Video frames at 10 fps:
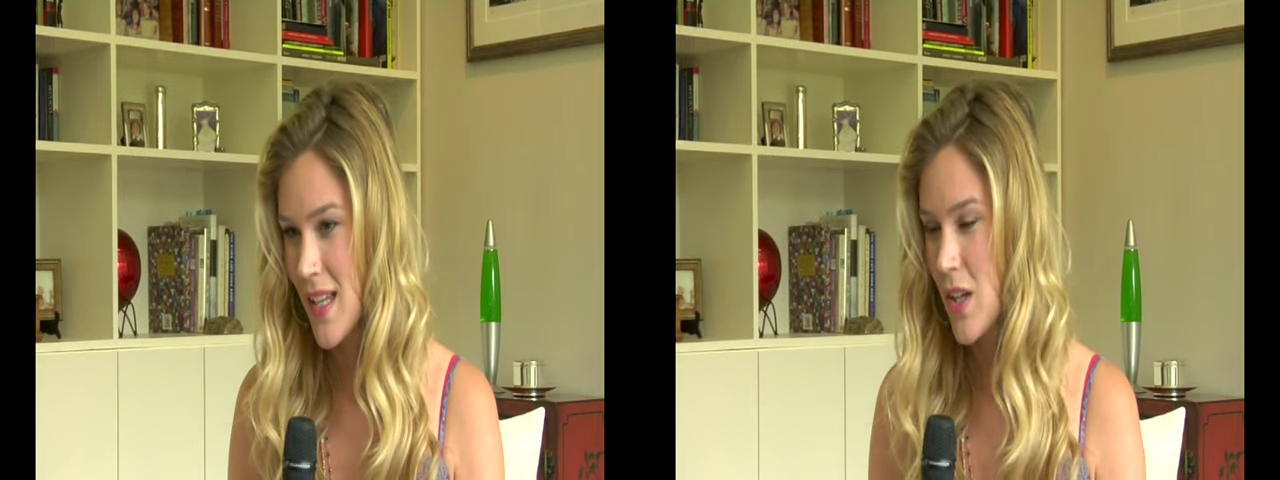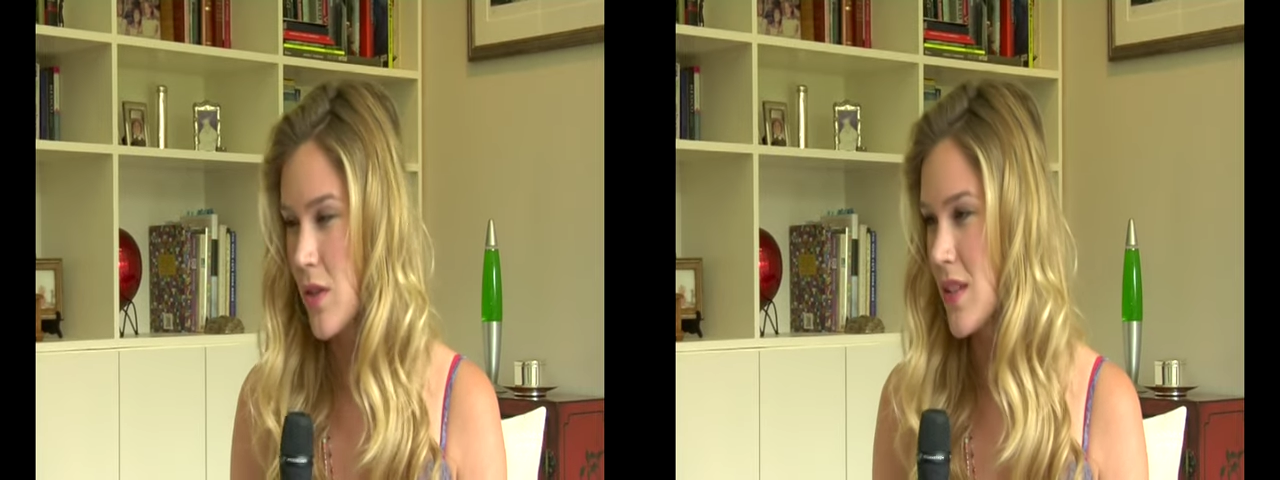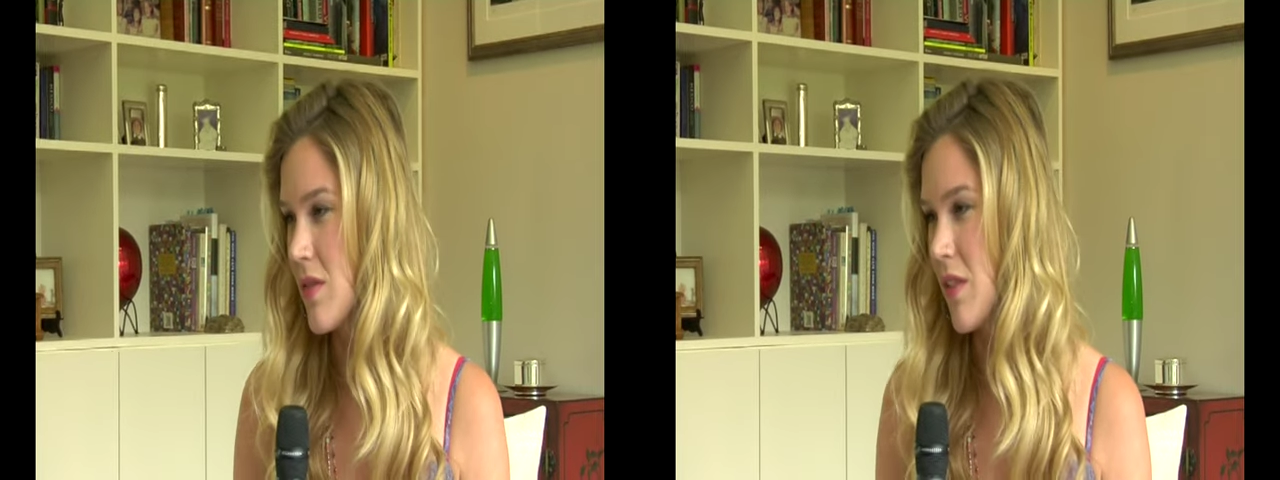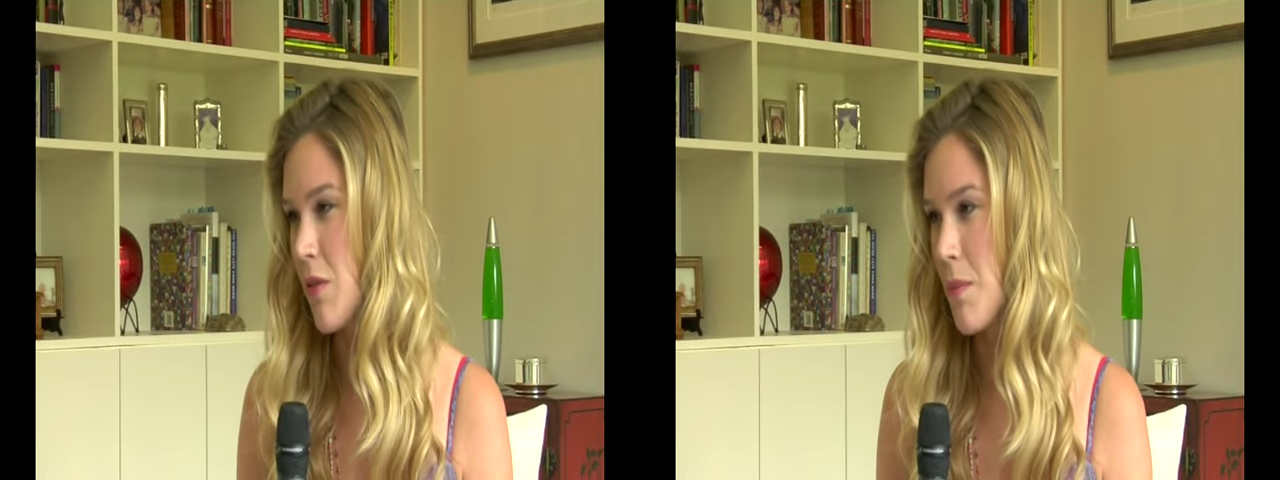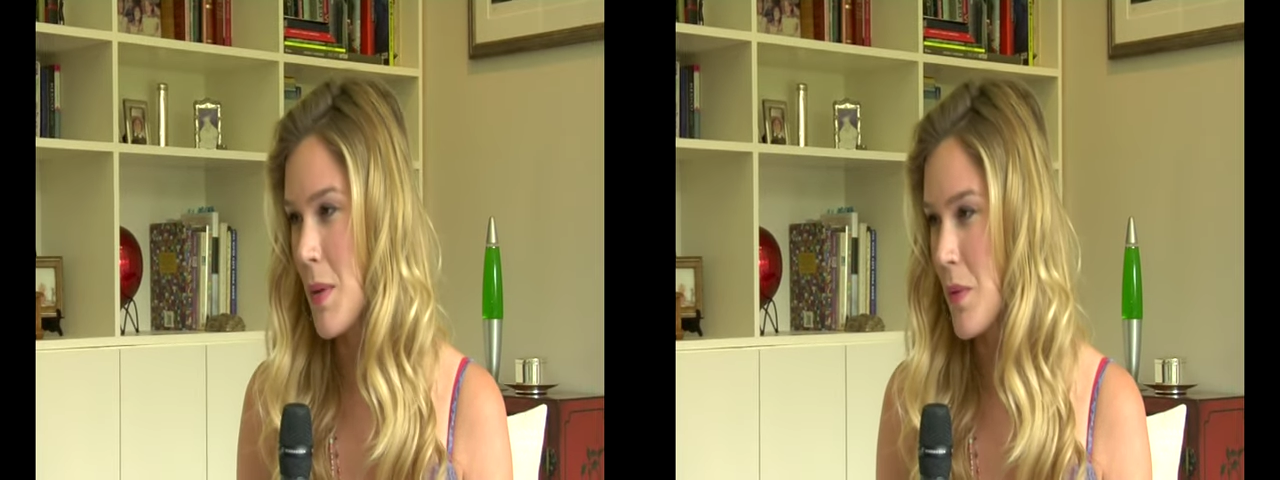lots of
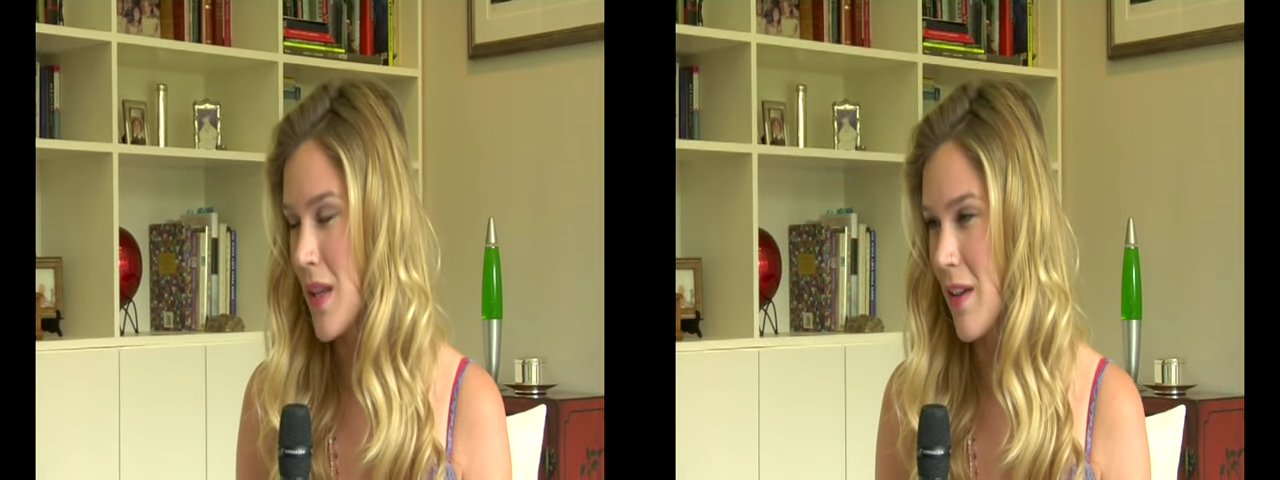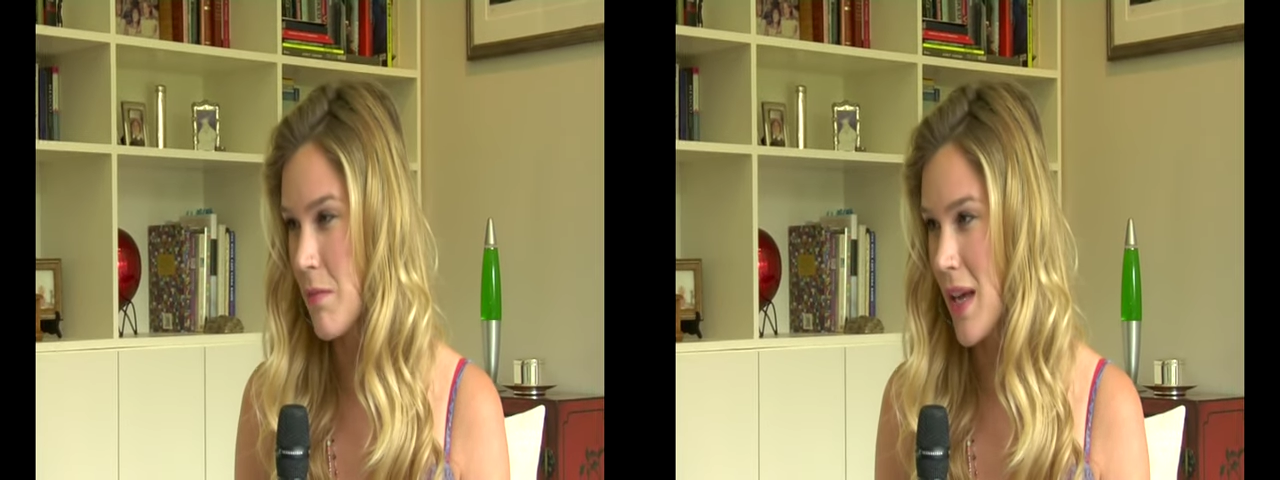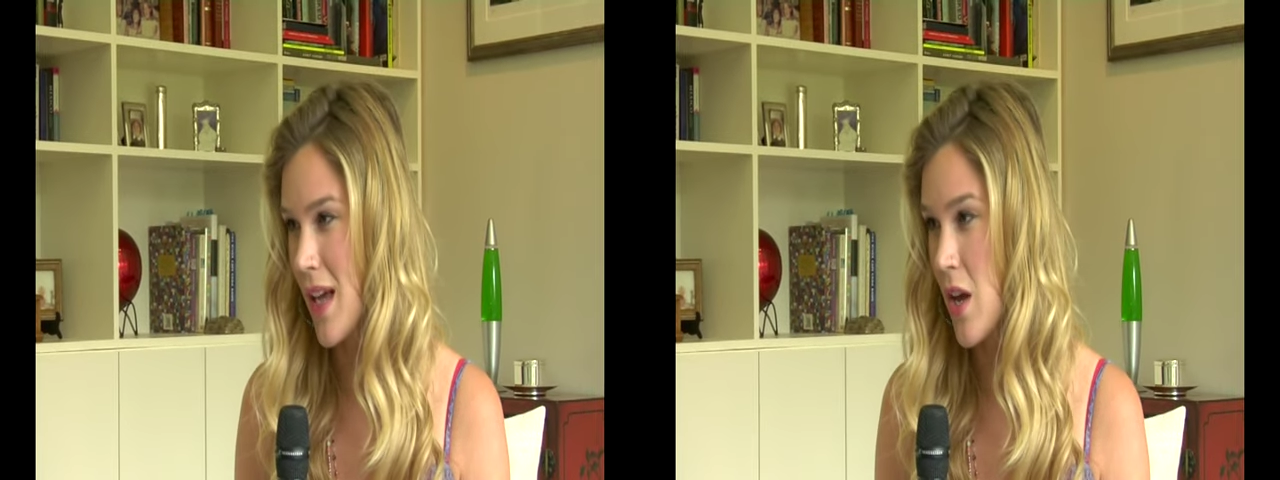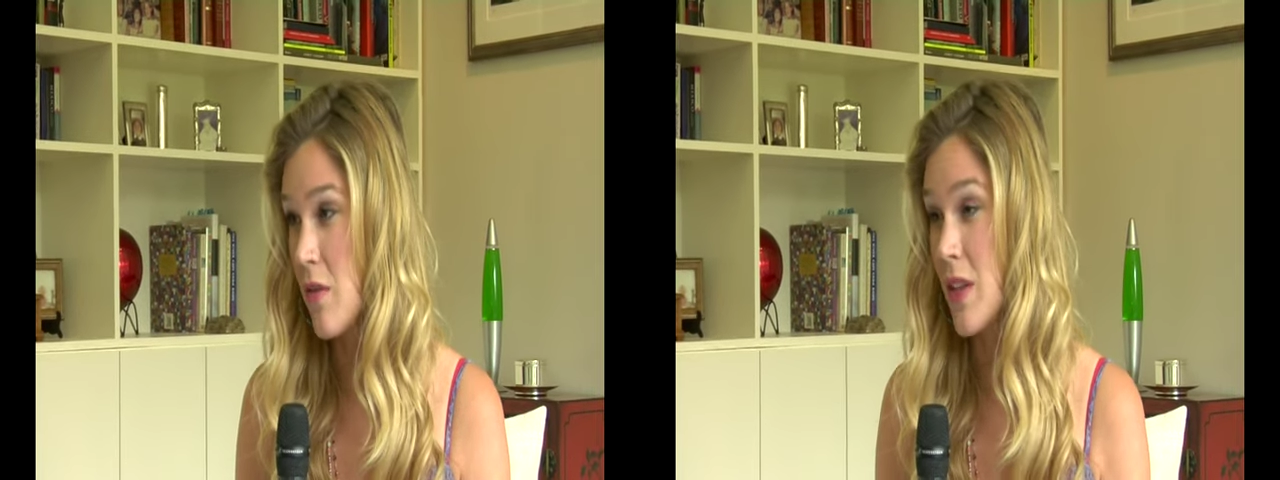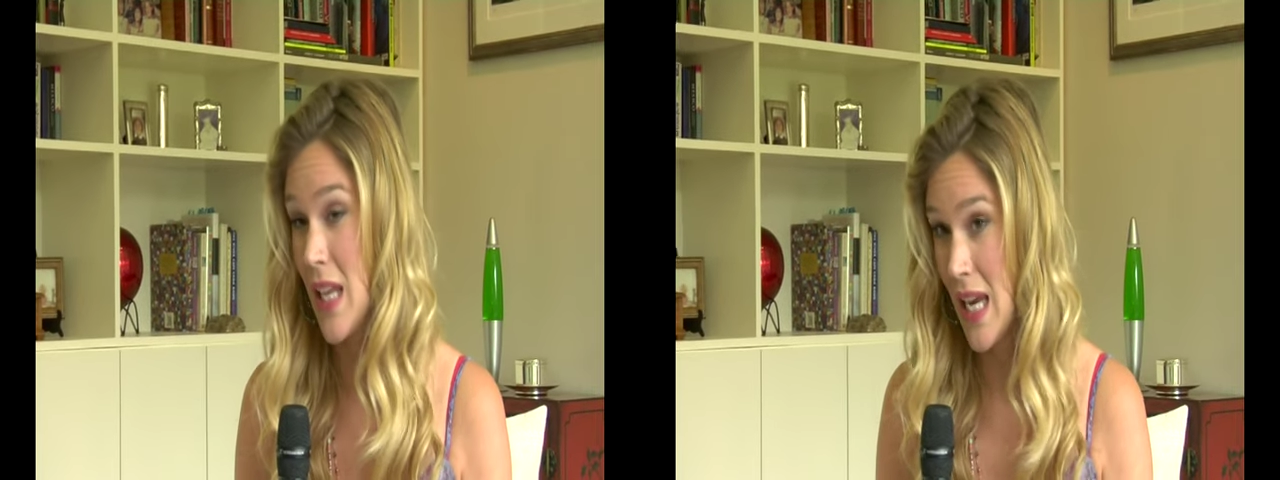different people that I've met
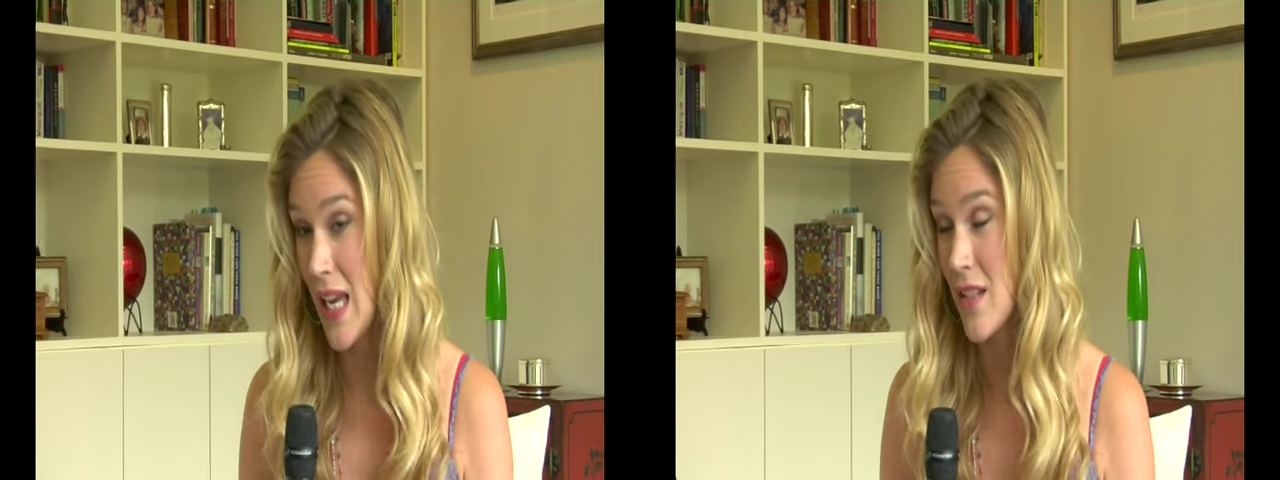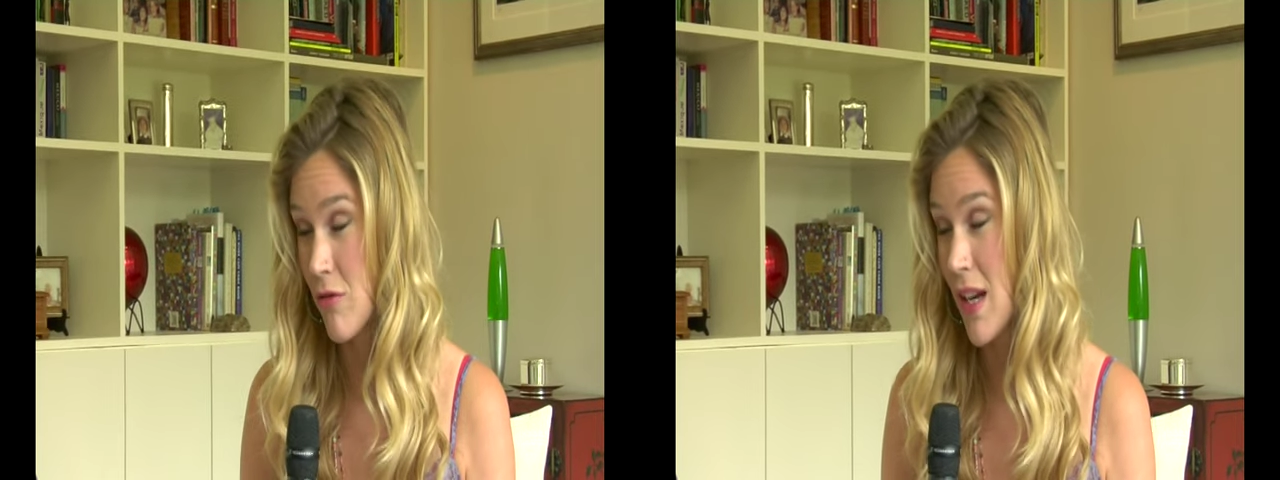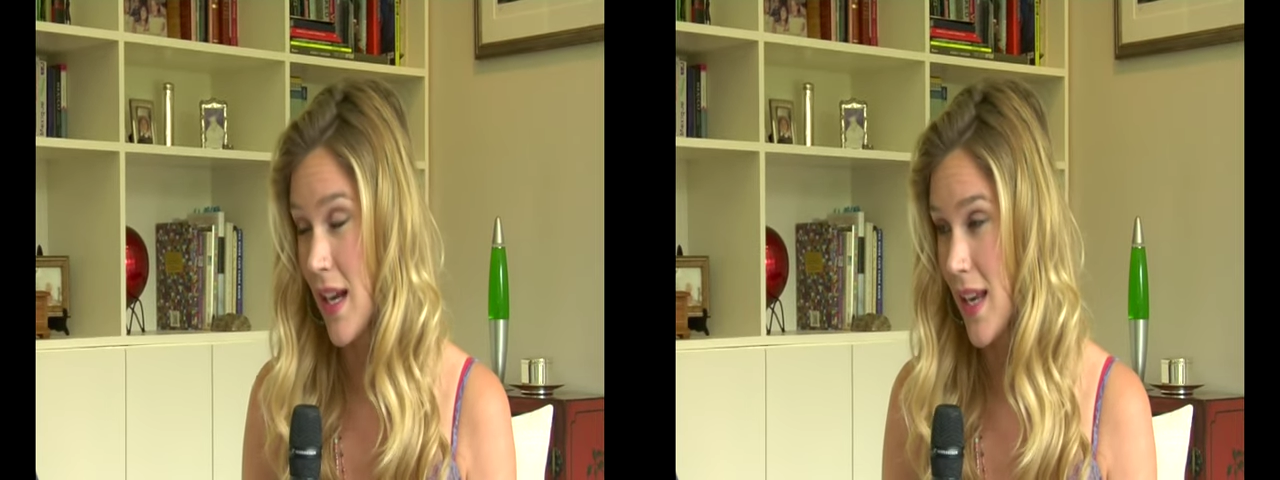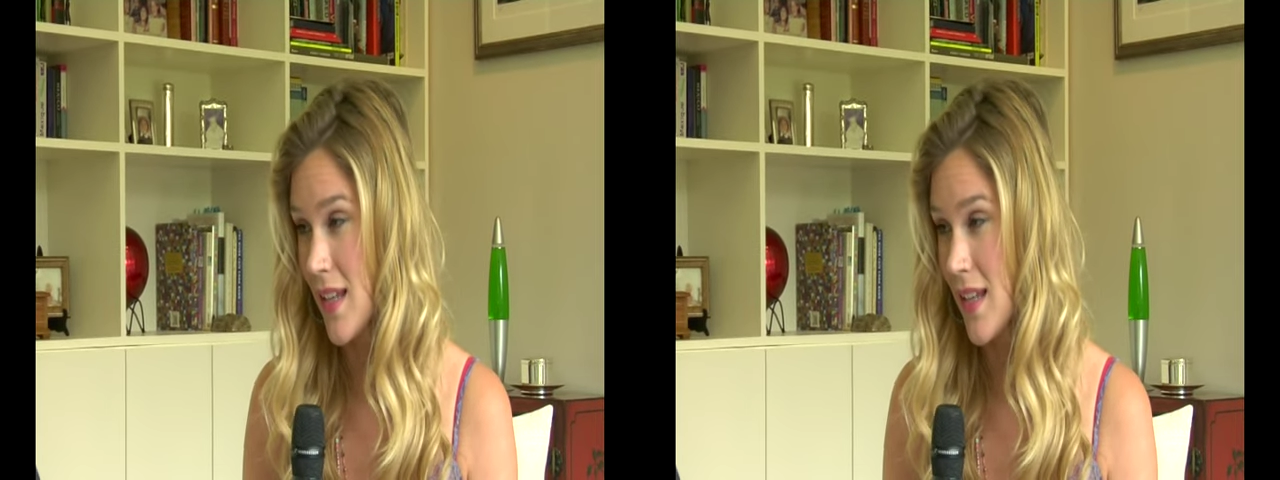over the years, really.